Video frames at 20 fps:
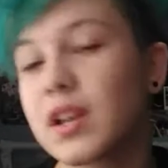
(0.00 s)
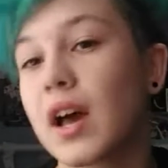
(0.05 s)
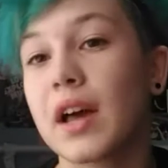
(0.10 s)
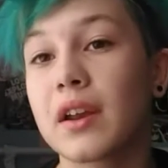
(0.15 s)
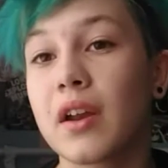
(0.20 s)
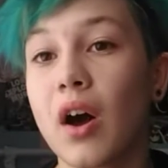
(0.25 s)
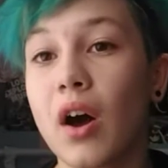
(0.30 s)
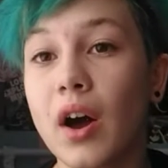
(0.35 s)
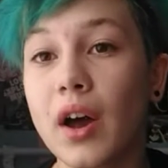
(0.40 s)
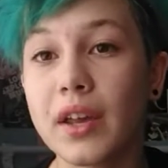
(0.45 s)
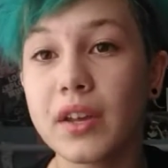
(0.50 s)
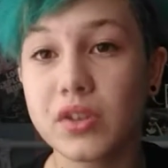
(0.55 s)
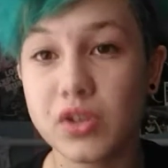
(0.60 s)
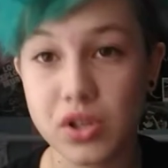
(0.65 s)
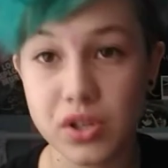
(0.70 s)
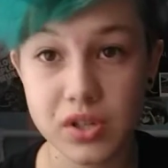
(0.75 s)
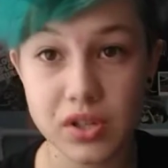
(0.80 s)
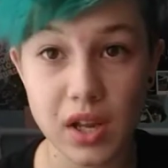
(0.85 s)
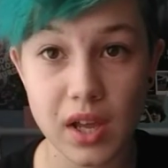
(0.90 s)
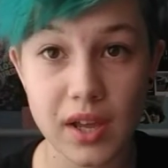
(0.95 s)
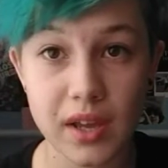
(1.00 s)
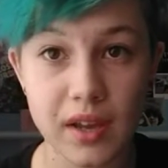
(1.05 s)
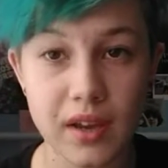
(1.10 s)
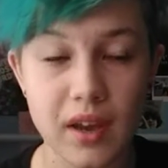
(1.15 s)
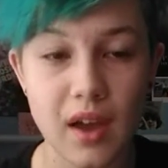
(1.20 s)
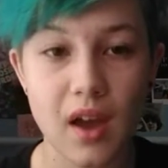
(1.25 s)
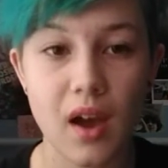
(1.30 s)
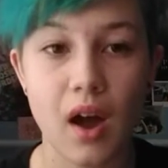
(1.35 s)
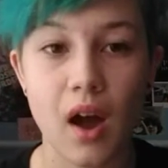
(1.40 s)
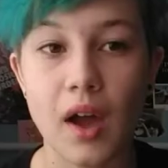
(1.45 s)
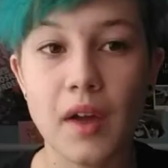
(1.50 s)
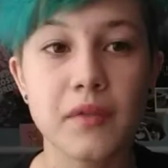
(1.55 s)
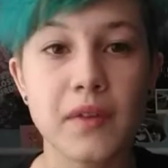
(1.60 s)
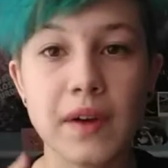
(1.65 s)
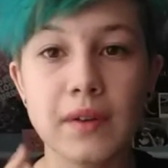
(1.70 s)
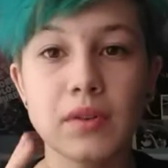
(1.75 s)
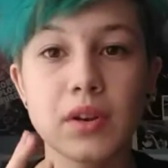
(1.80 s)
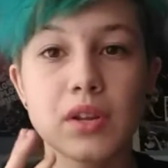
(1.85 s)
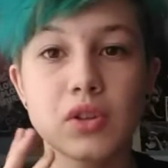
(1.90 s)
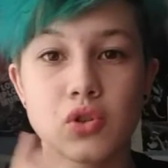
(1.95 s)
and I
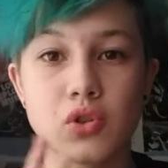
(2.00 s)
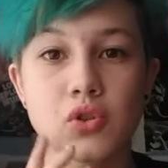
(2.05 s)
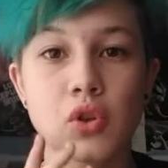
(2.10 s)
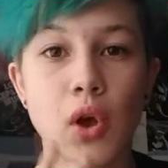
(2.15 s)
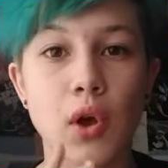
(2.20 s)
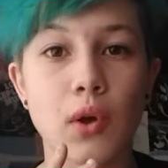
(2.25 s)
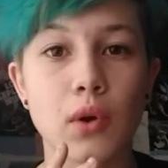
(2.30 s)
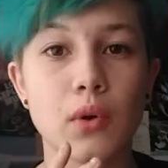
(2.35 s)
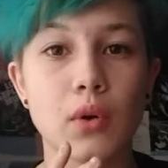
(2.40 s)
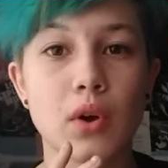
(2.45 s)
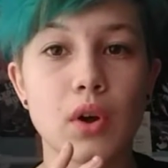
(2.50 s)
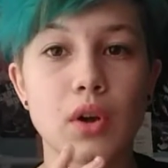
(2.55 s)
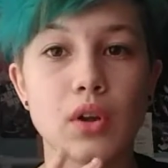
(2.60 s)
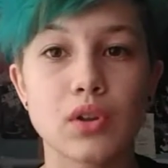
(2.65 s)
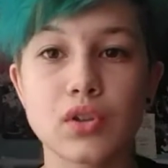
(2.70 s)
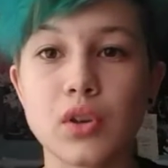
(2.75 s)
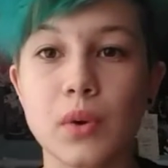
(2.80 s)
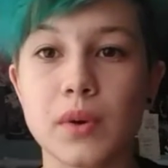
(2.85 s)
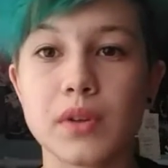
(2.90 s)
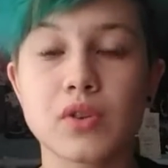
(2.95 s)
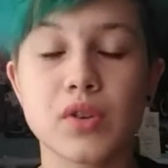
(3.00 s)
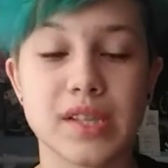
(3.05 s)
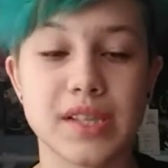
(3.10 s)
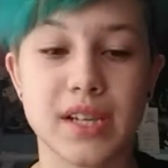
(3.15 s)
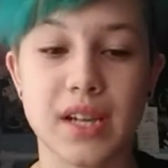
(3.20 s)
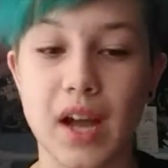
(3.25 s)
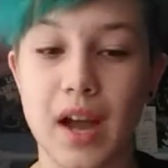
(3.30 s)
found it so interesting.